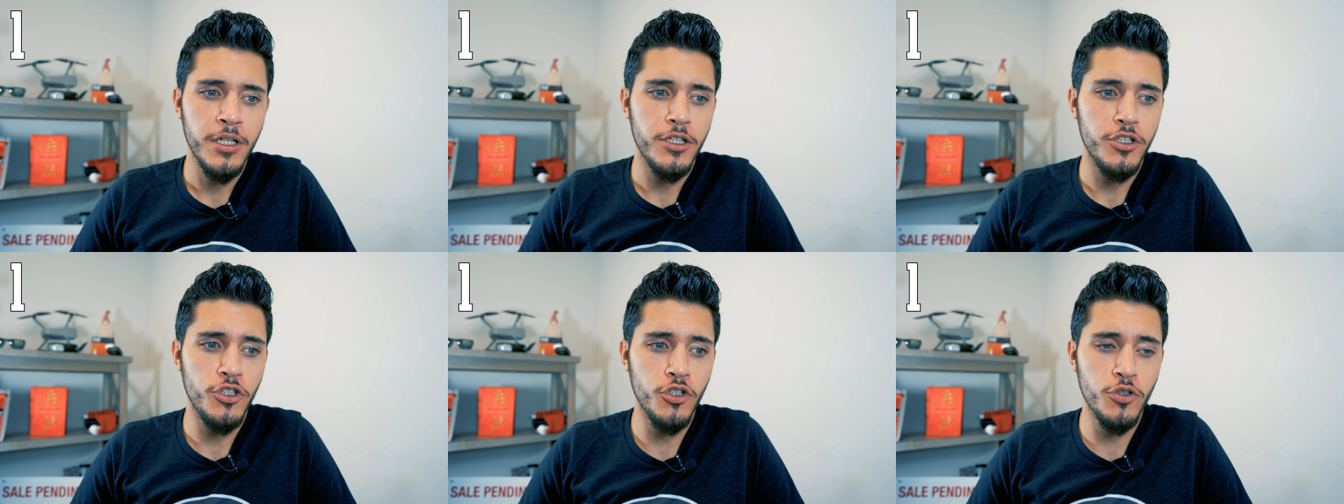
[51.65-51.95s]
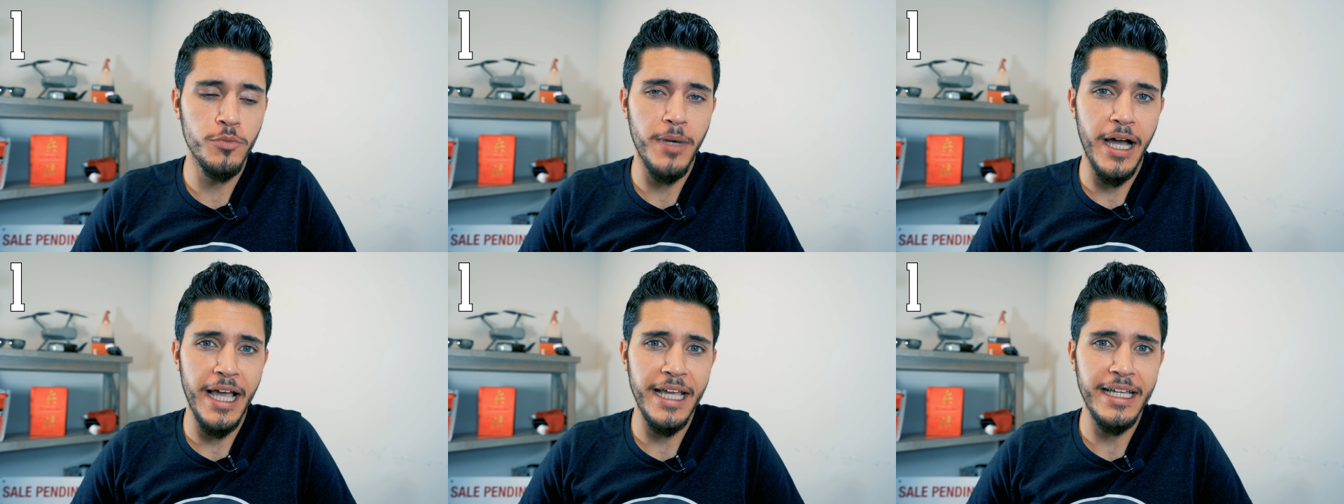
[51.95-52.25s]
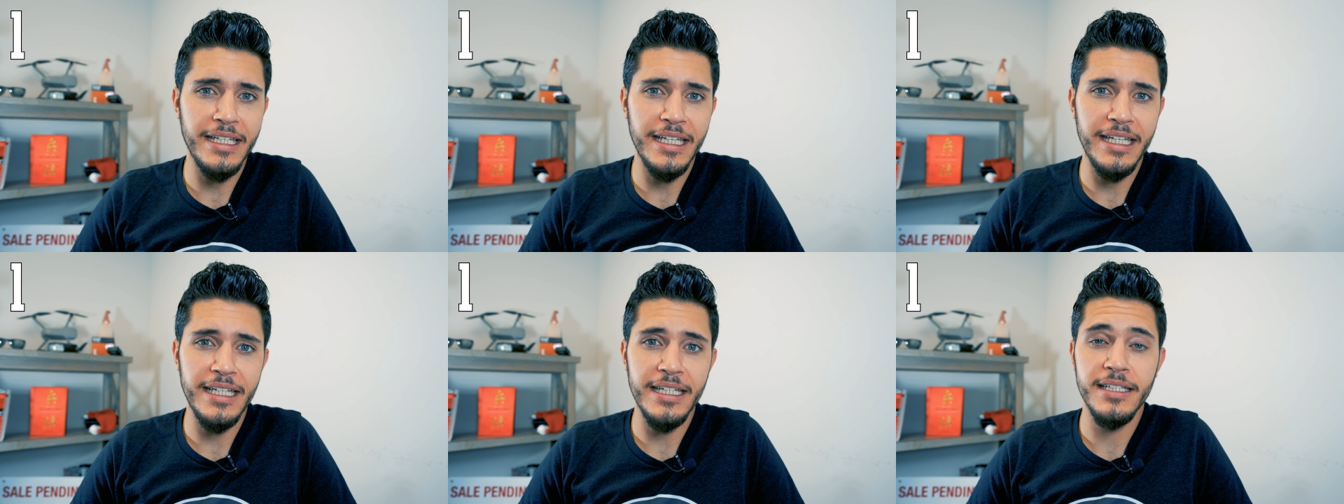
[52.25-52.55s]
you might
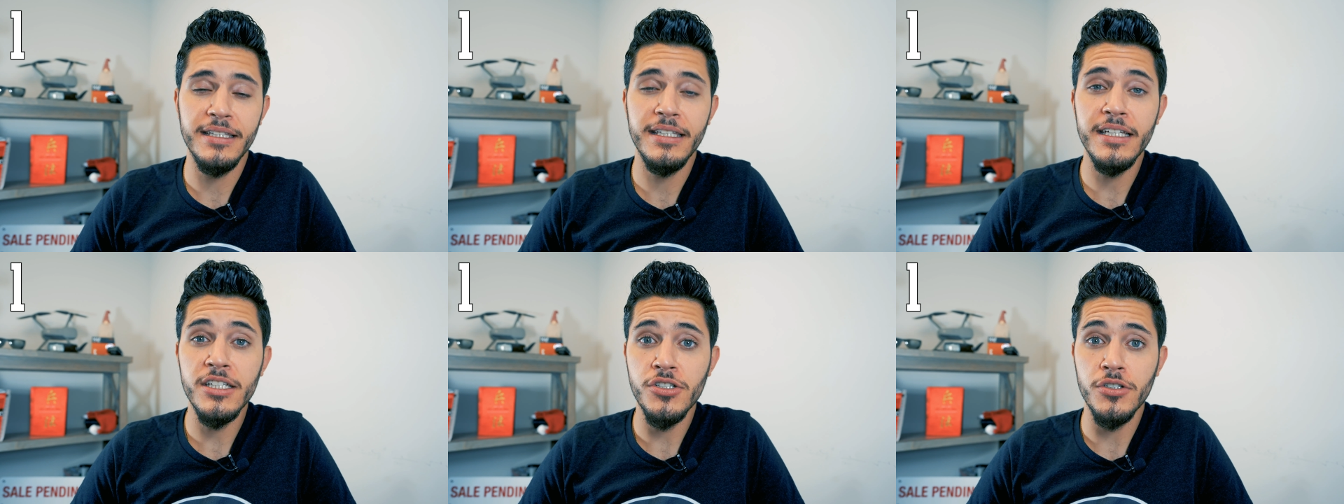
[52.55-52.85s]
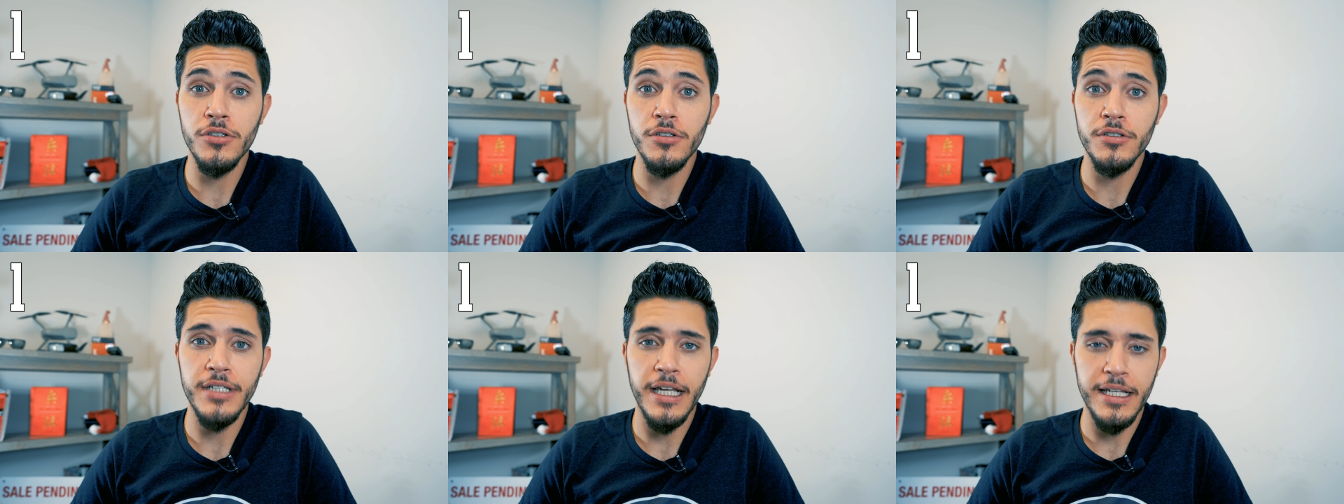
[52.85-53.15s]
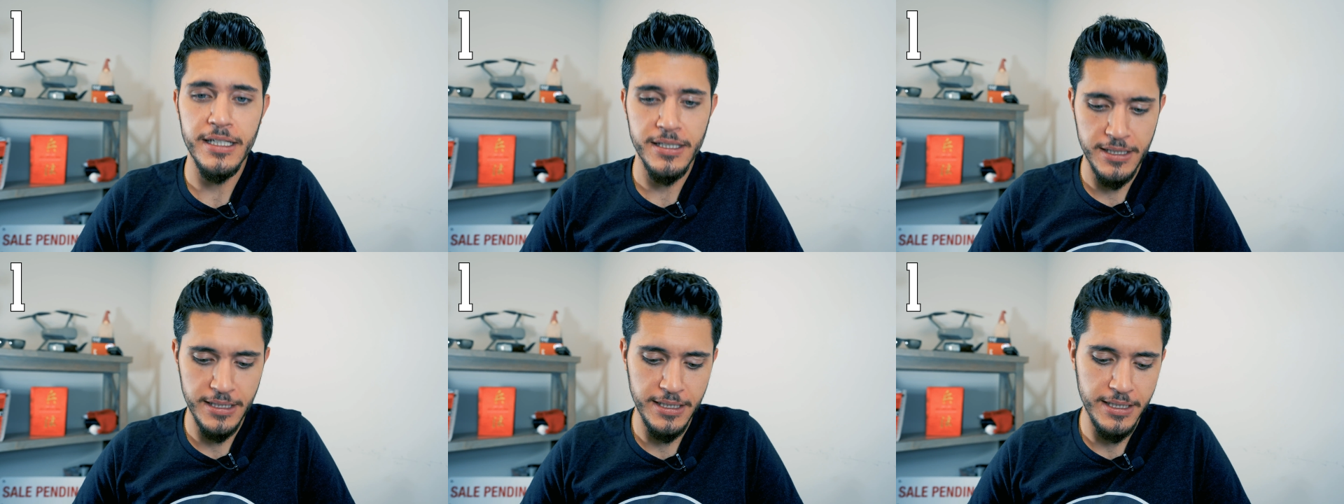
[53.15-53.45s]
need additional
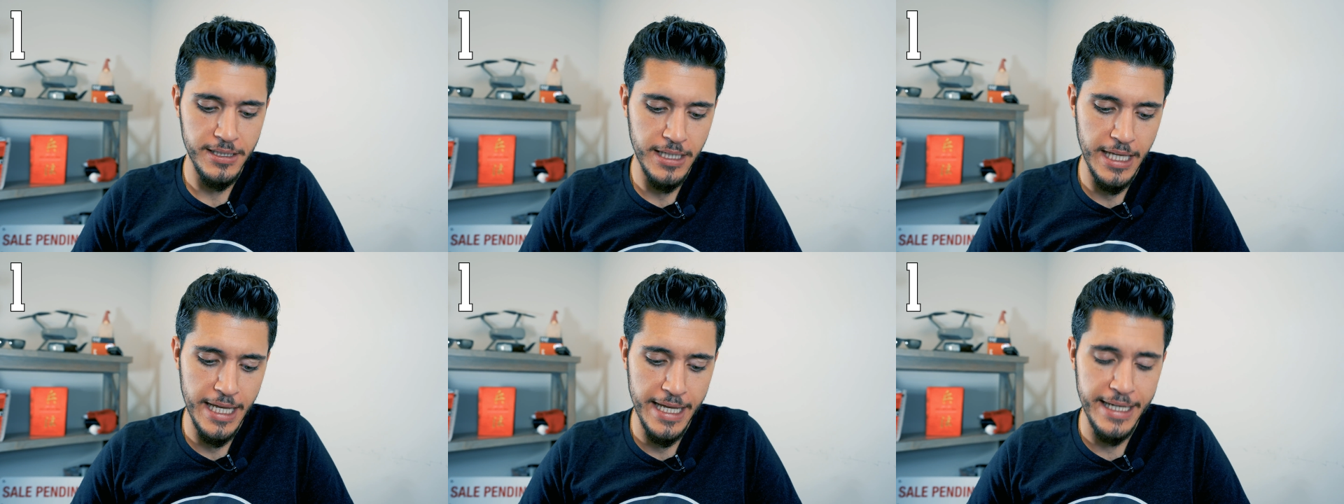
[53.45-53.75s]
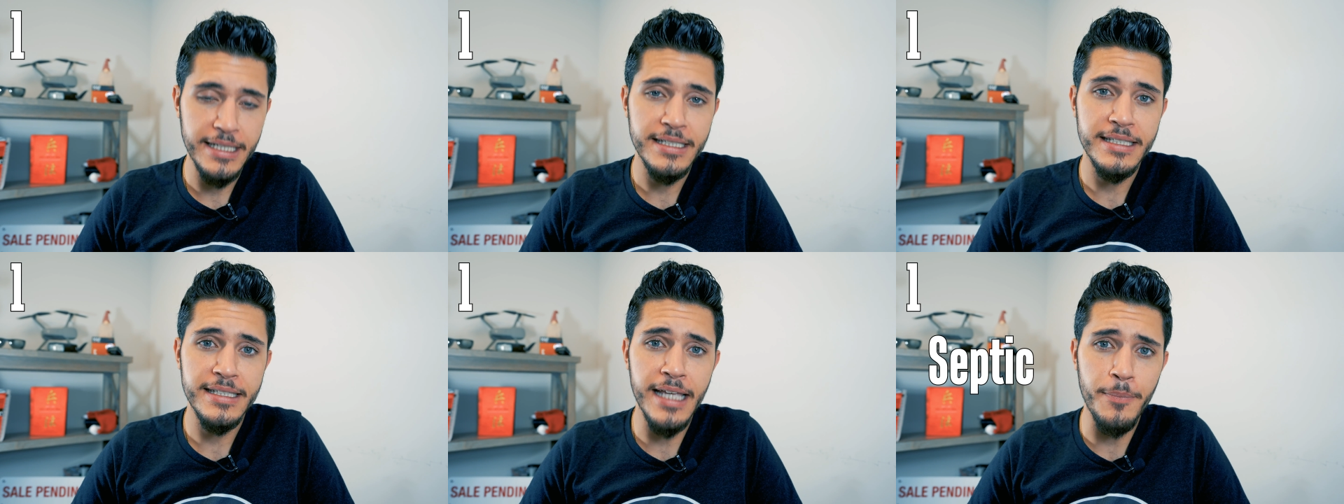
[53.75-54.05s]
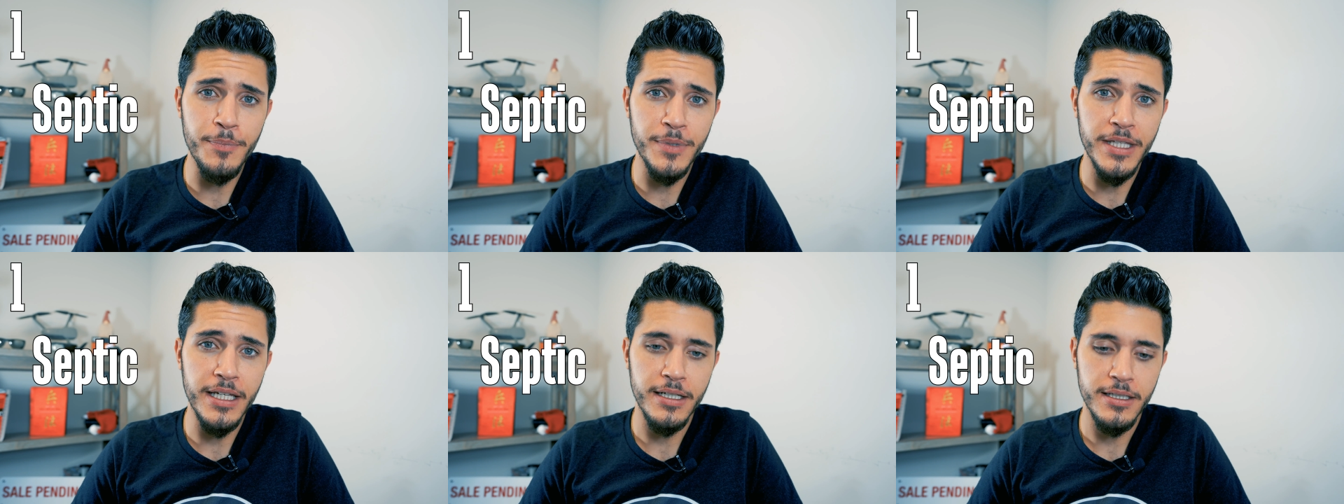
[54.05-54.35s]
testing like
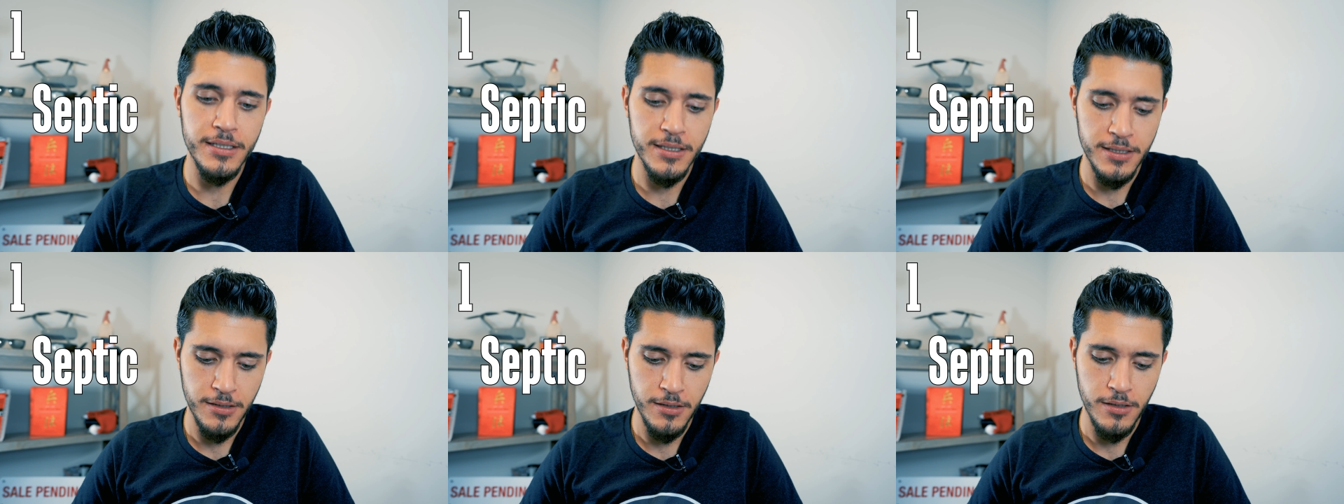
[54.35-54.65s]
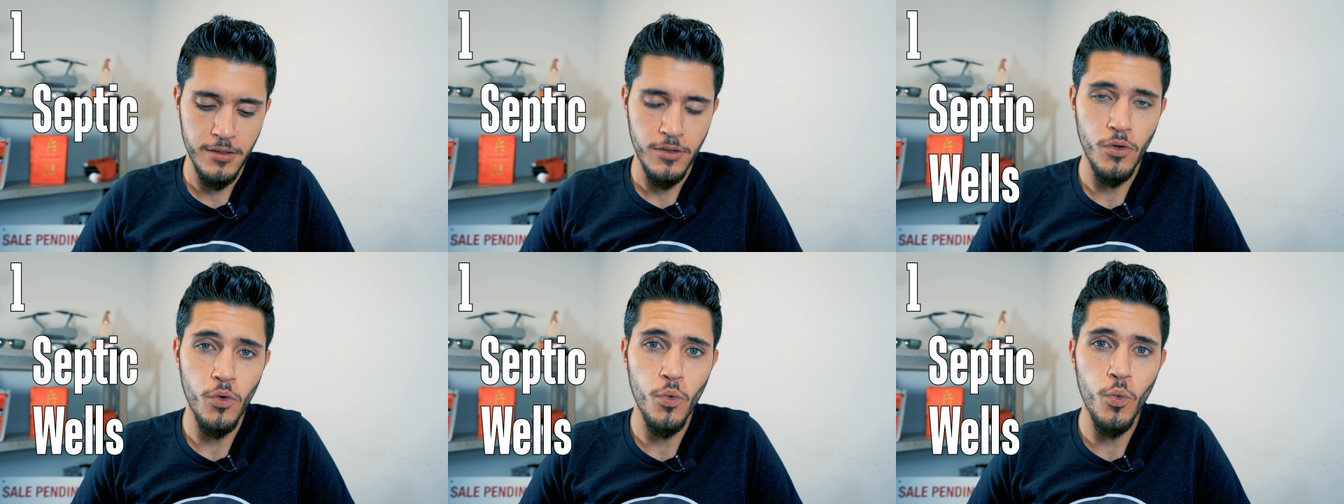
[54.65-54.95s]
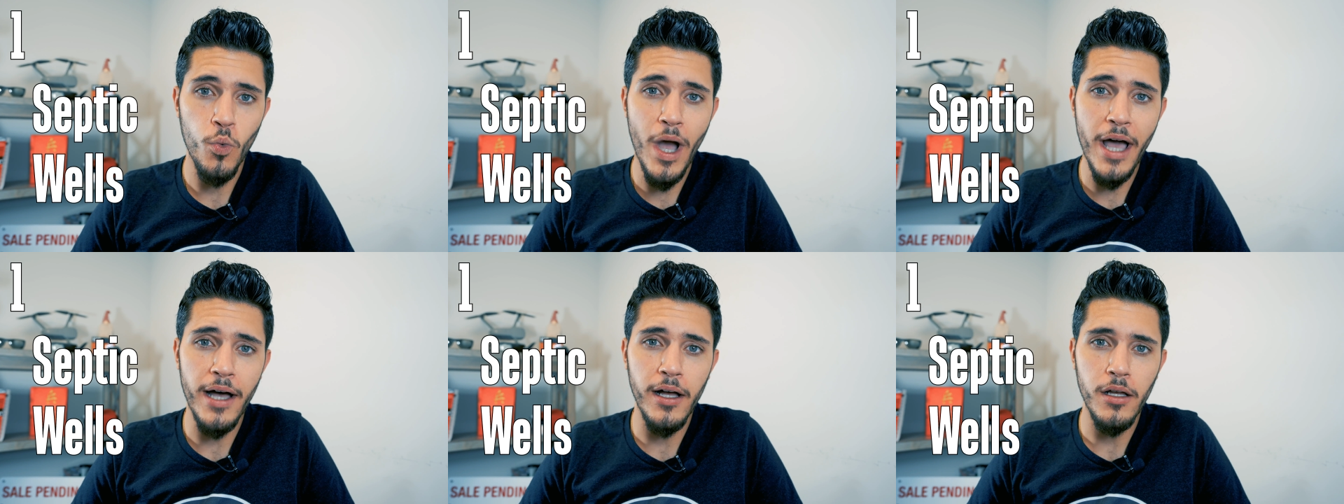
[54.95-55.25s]
septics,
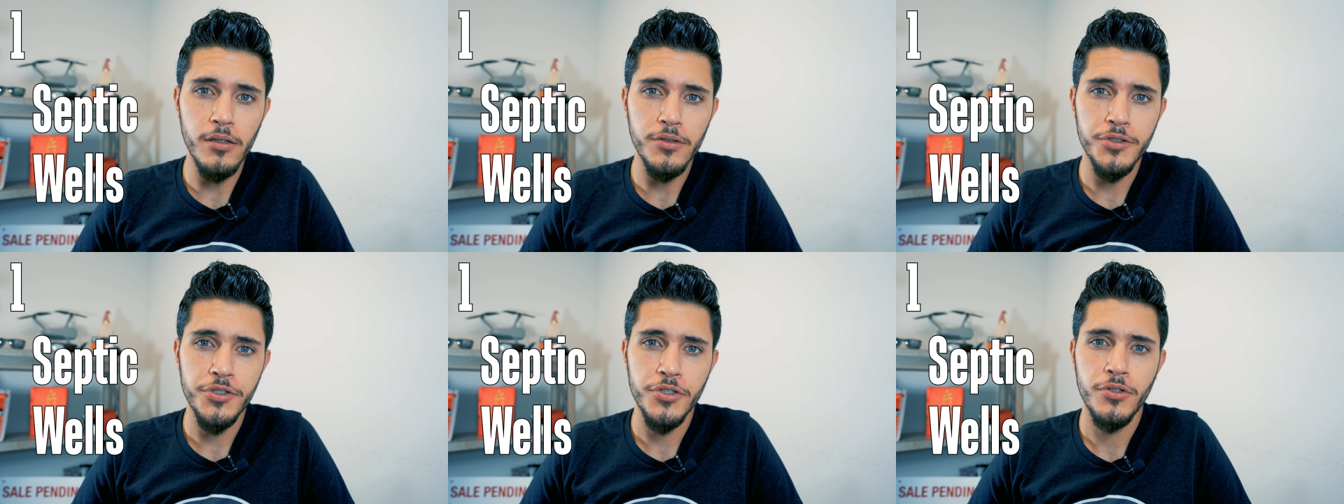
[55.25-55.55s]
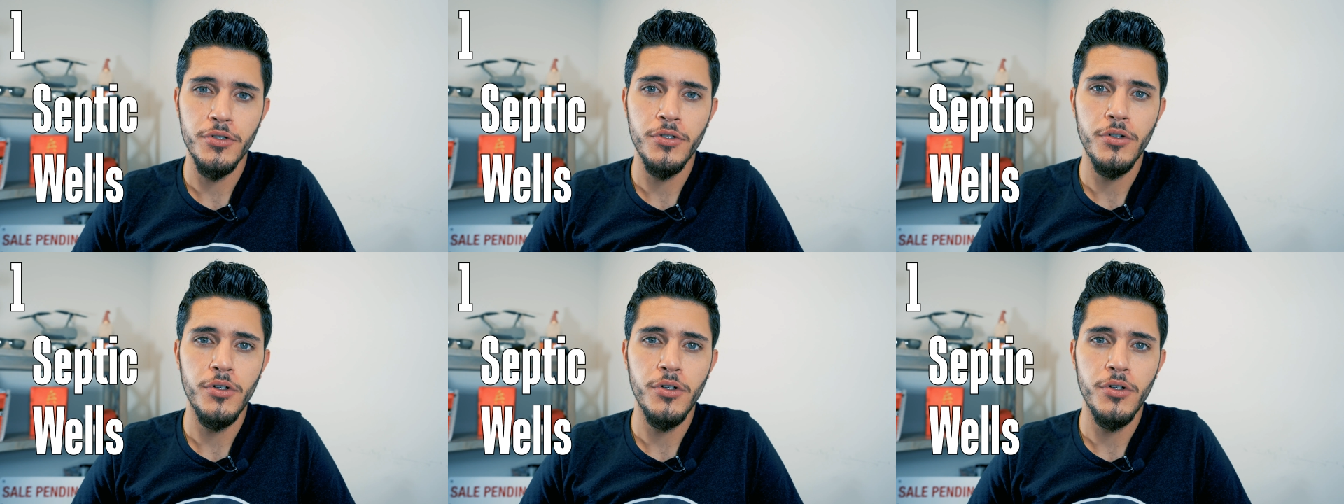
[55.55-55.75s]
wells,